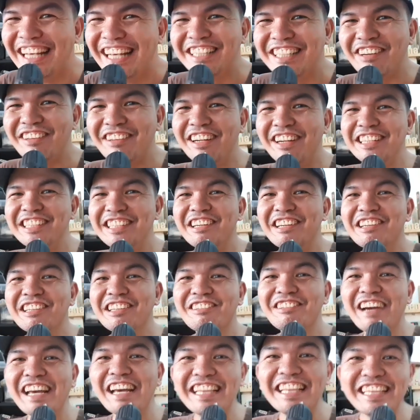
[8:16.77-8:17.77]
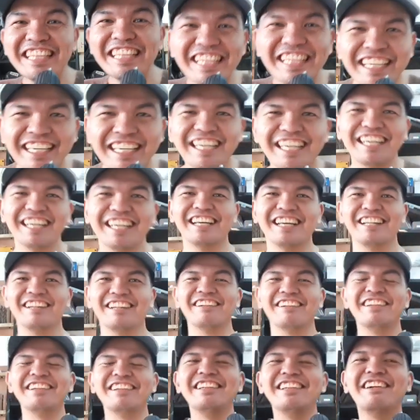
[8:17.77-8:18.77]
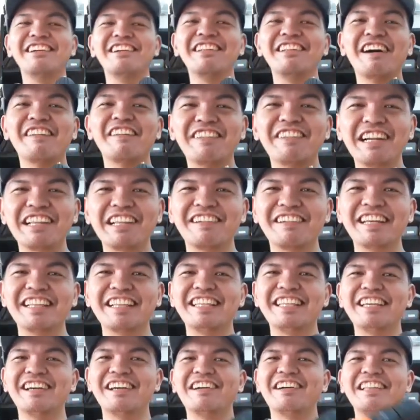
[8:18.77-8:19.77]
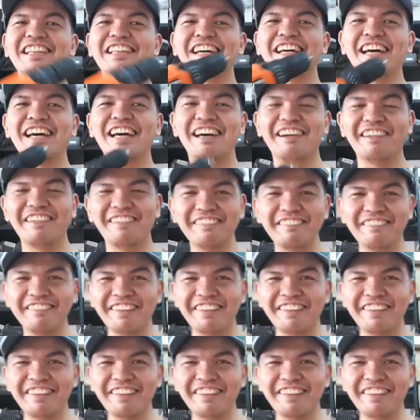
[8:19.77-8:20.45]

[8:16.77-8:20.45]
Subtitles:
So there's no 20. There's no number 20 on the...